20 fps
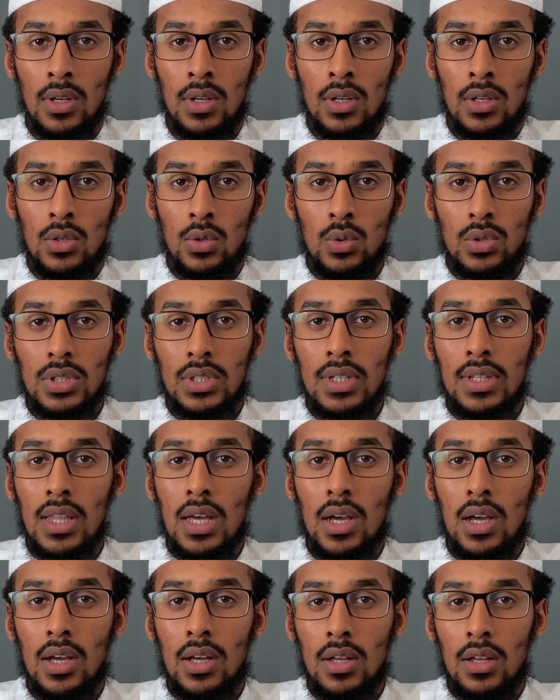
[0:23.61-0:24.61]
You'll see
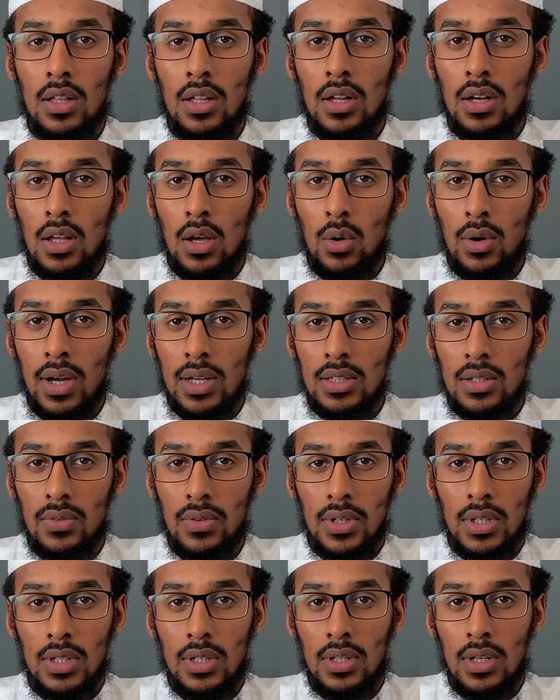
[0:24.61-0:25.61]
that al-Qawa'id
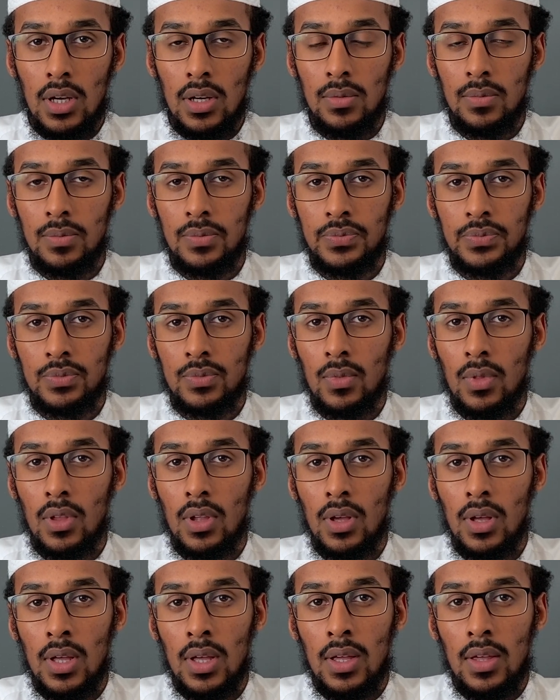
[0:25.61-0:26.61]
al-Fiqhiyah,
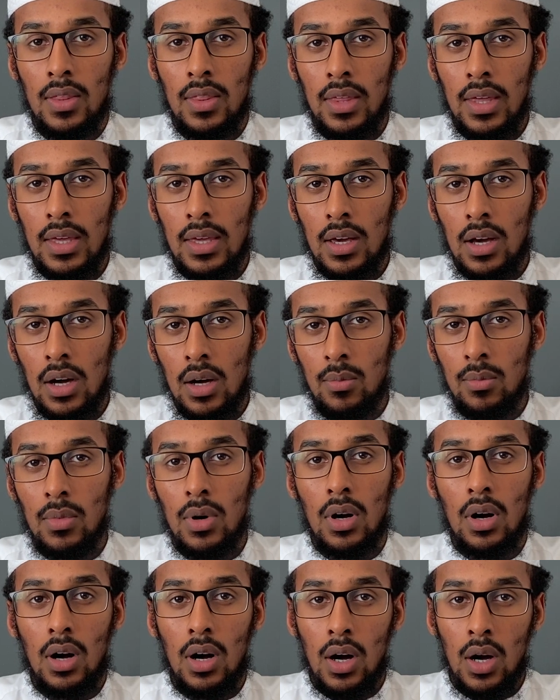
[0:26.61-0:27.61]
they come
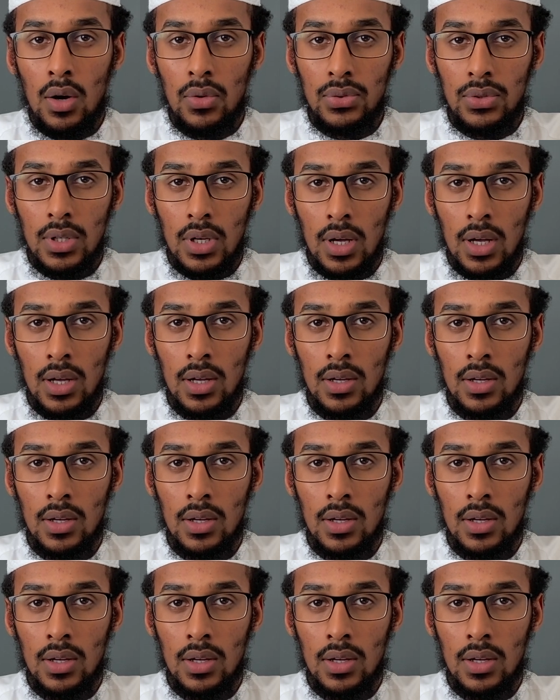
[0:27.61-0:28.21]
after